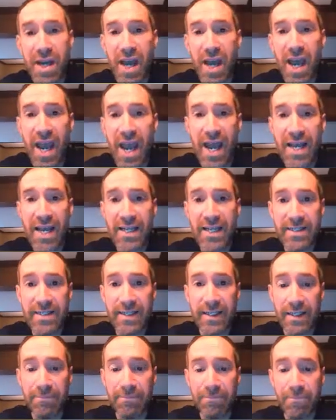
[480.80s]
and
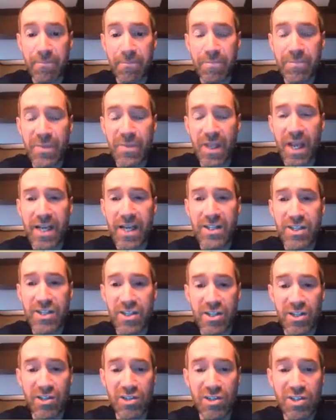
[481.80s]

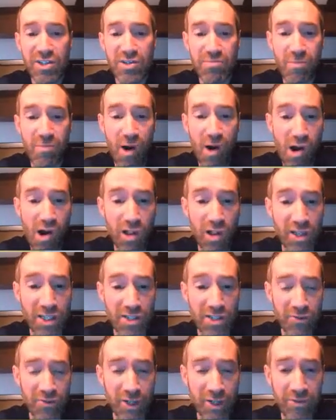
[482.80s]
smallest
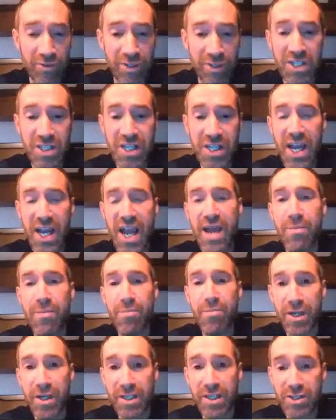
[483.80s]
frequency and
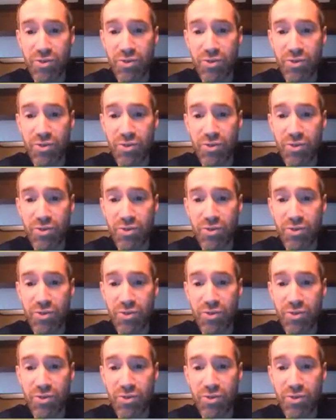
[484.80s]
biggest